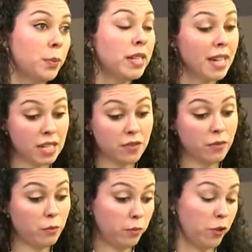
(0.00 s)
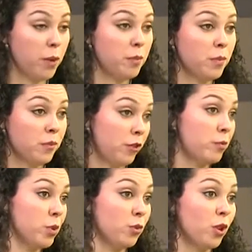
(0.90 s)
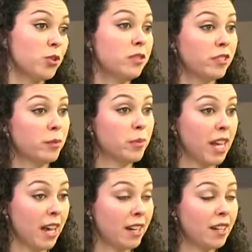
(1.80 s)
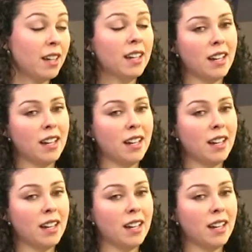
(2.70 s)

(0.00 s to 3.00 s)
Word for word: But yes, from, from Toronto, from Canada,